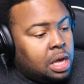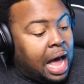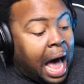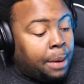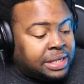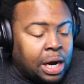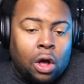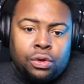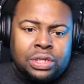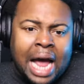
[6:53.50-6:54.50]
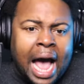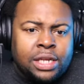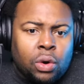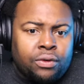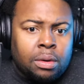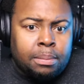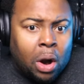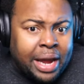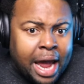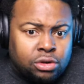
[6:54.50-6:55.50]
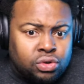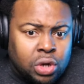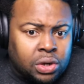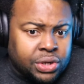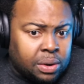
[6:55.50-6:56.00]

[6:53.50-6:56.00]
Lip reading: I would take all those guys over Mark Andrews also.